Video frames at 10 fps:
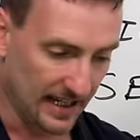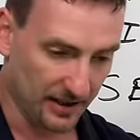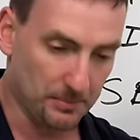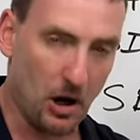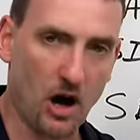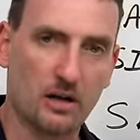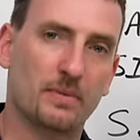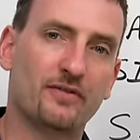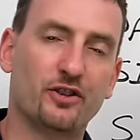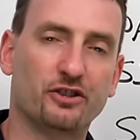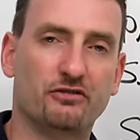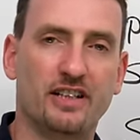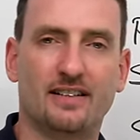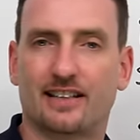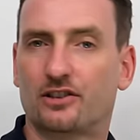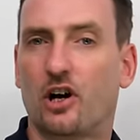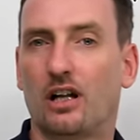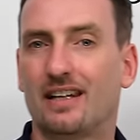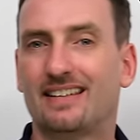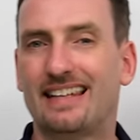The bottom of your screen, that's
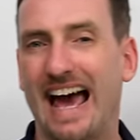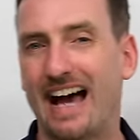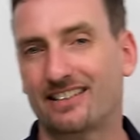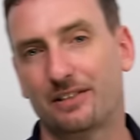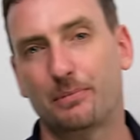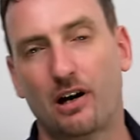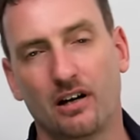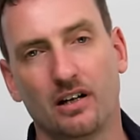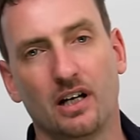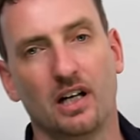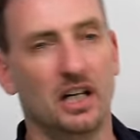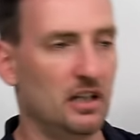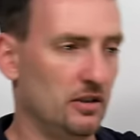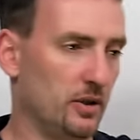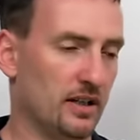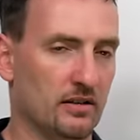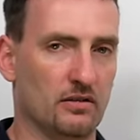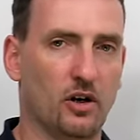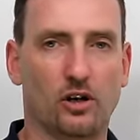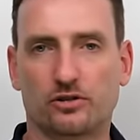called the taskbar. You
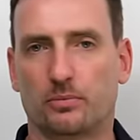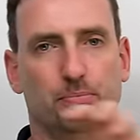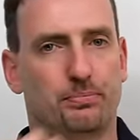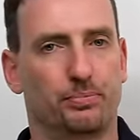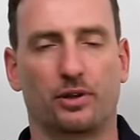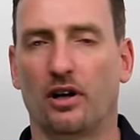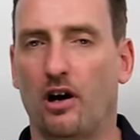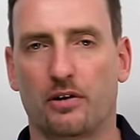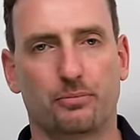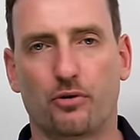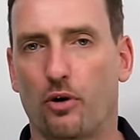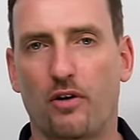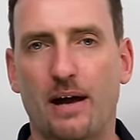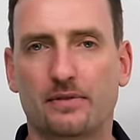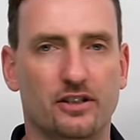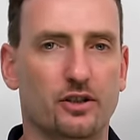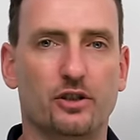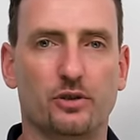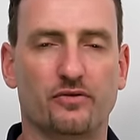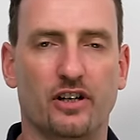can also put all the programs that you
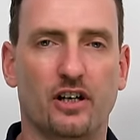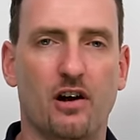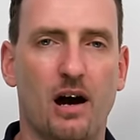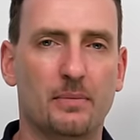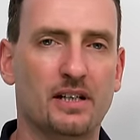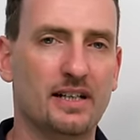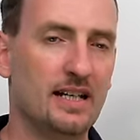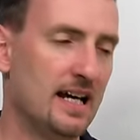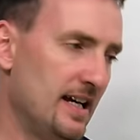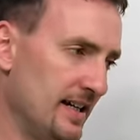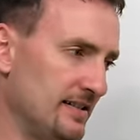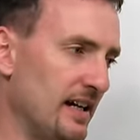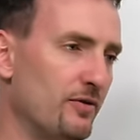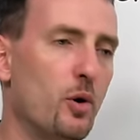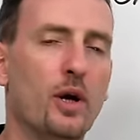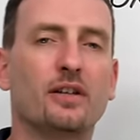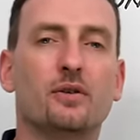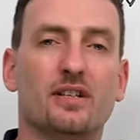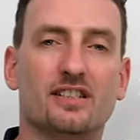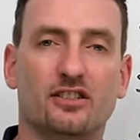use very commonly. Instead of going
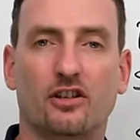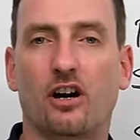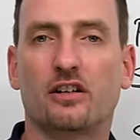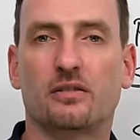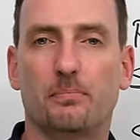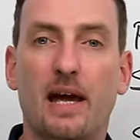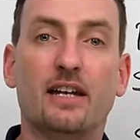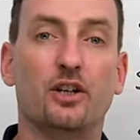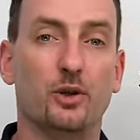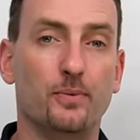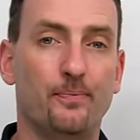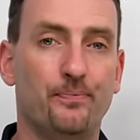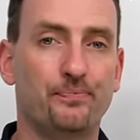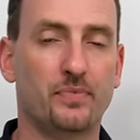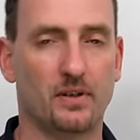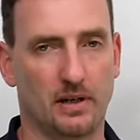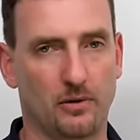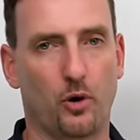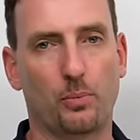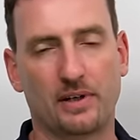to the start menu
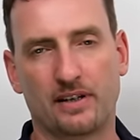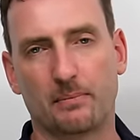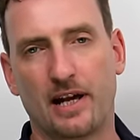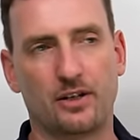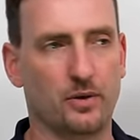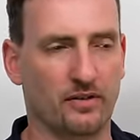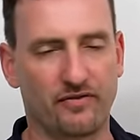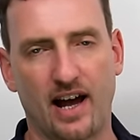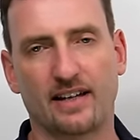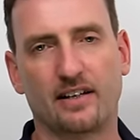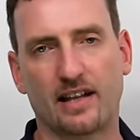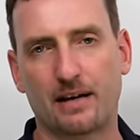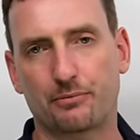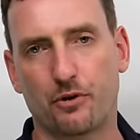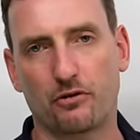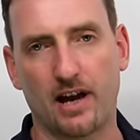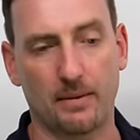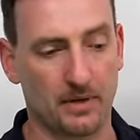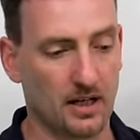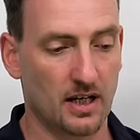and opening the menu and finding that
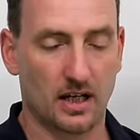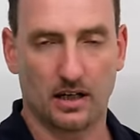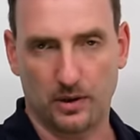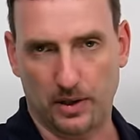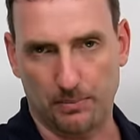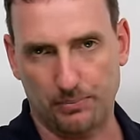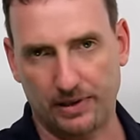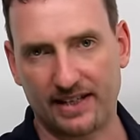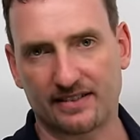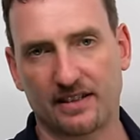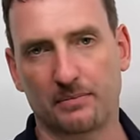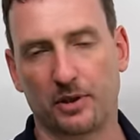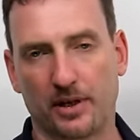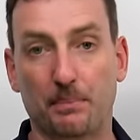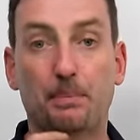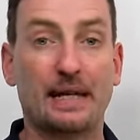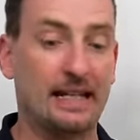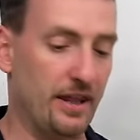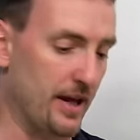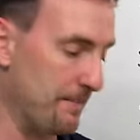program, you can
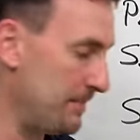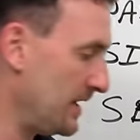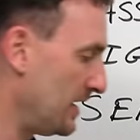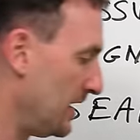pin them